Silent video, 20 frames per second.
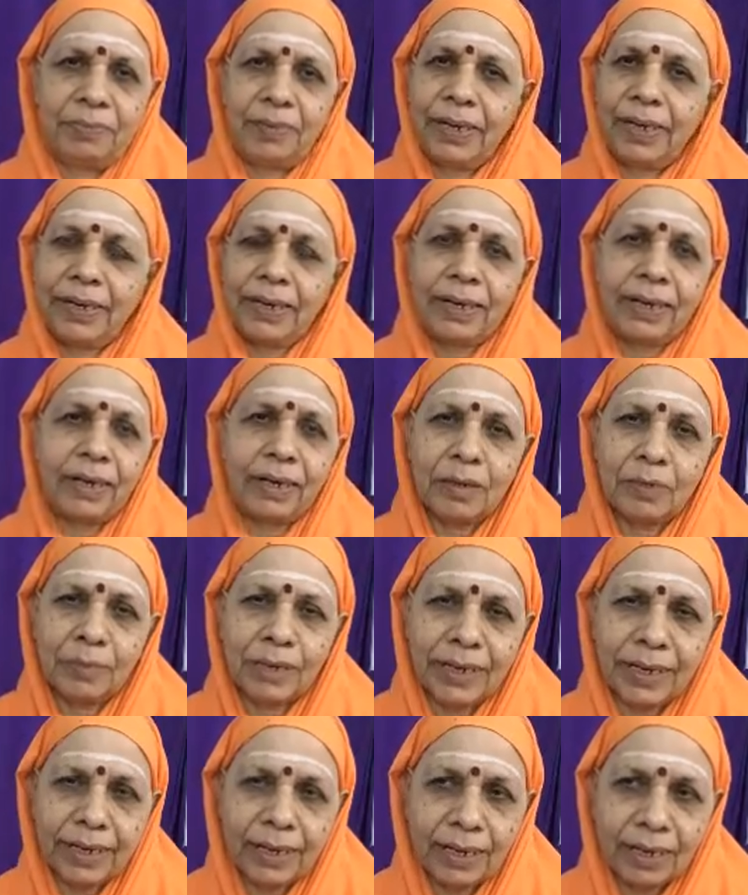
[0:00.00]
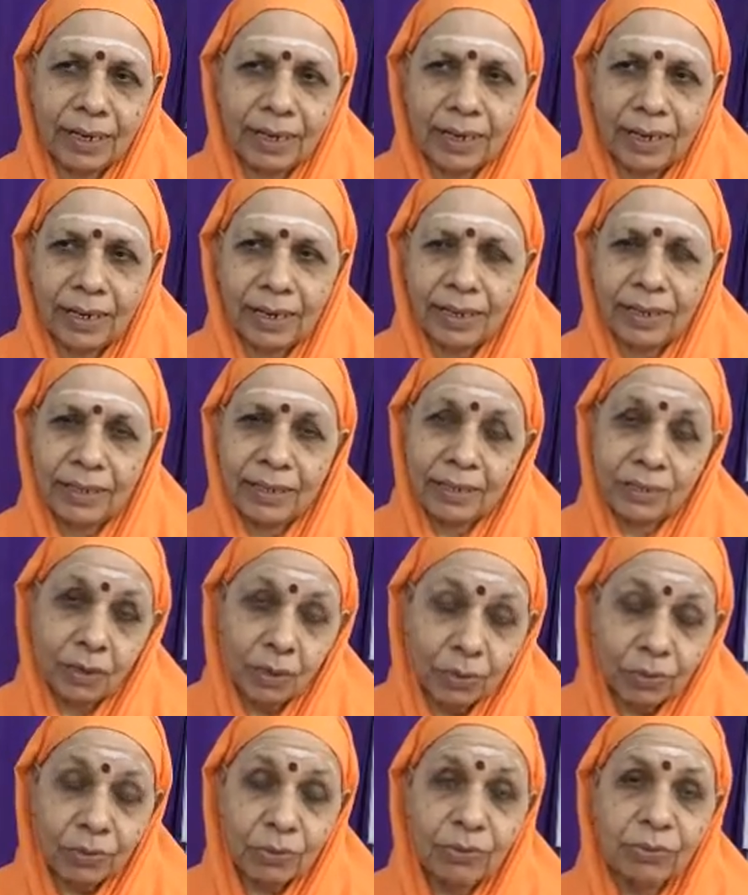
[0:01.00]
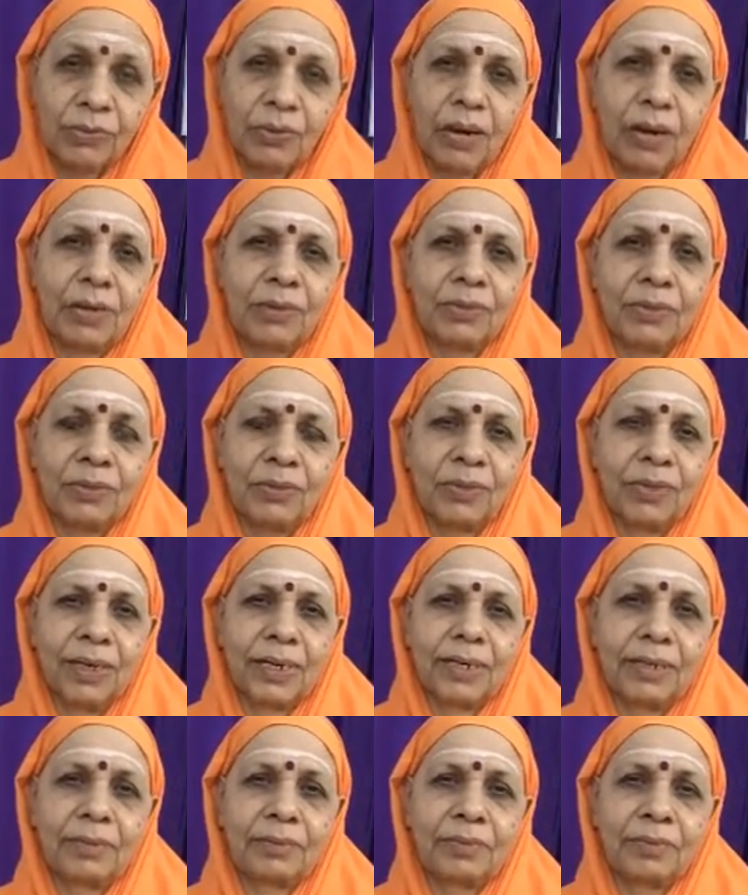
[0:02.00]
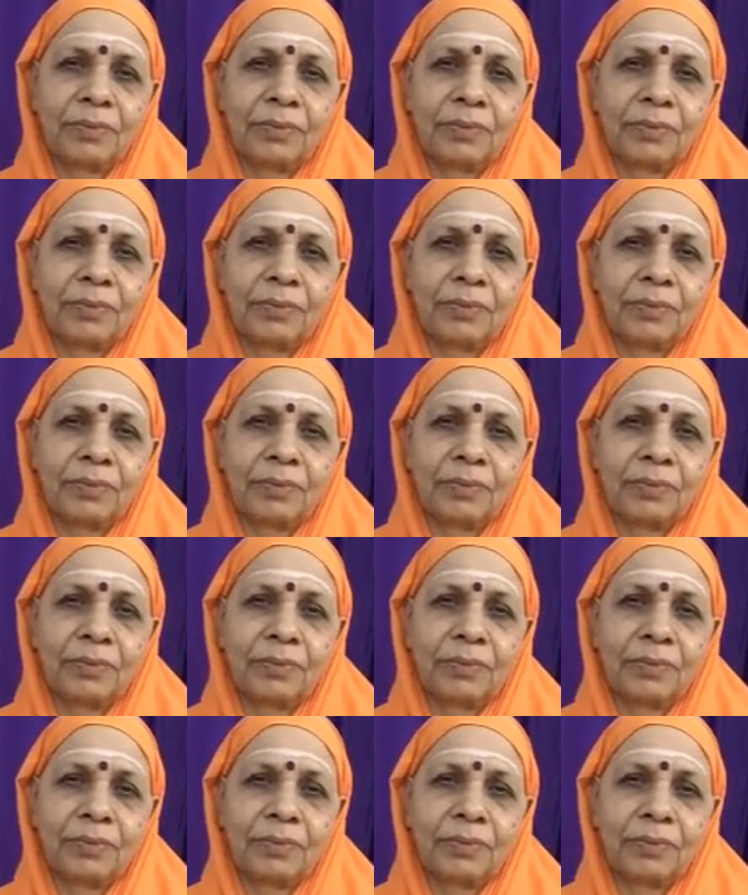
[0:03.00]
It cannot be real. It is also false only.